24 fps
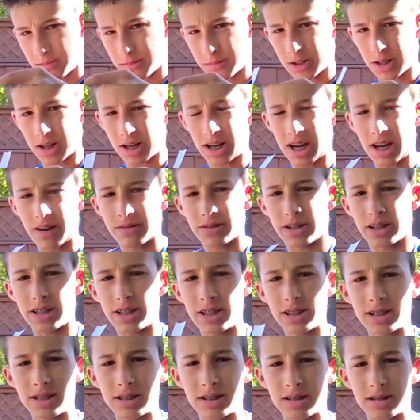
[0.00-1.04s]
Kind of have like
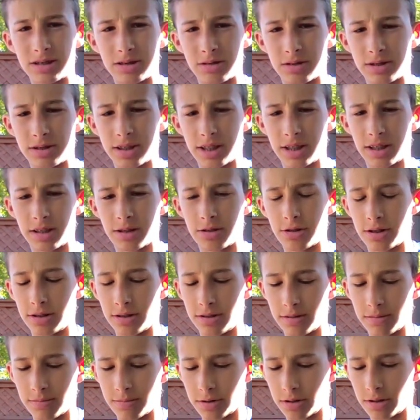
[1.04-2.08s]
this, so it's like you can
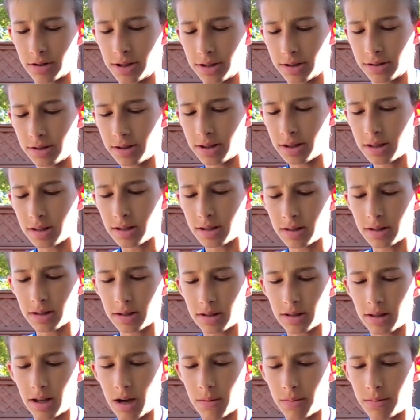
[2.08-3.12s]
put on easily.
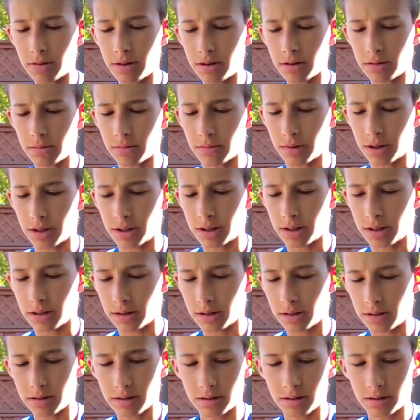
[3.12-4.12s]
I put it right here,